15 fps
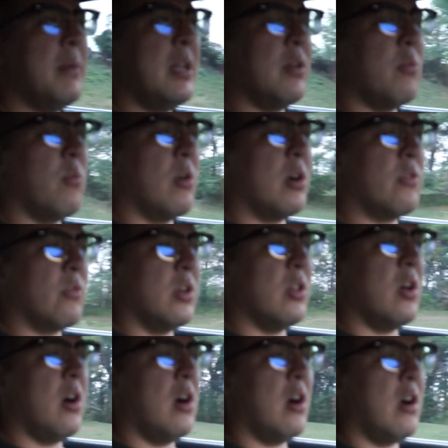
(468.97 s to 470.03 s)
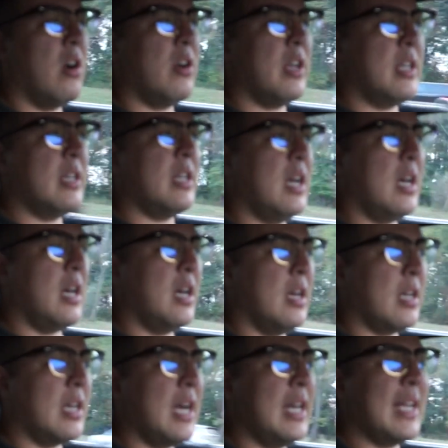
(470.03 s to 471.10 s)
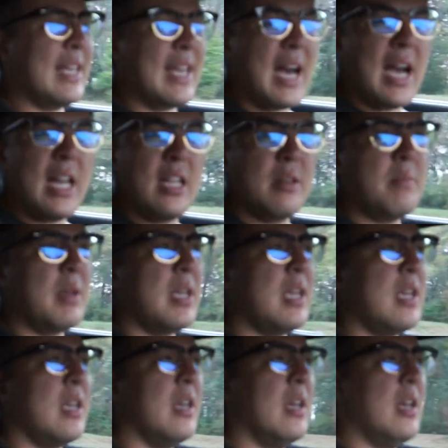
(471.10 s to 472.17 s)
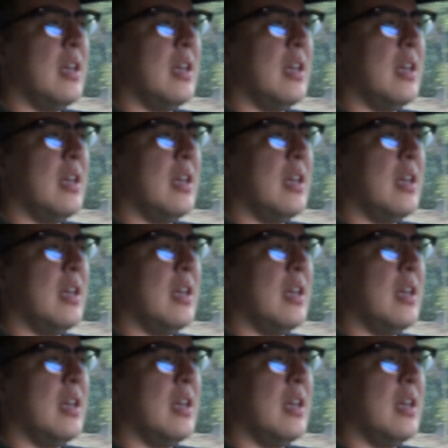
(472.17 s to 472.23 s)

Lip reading: me to work real hard, and kind of guided me,